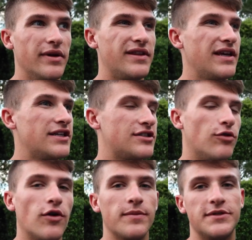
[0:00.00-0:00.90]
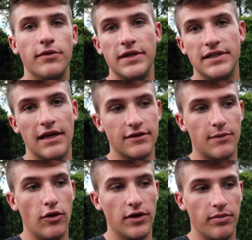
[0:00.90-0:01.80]
but they just tore up so easy. That was
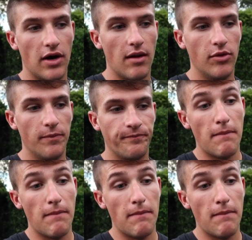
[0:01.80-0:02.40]
my only problem.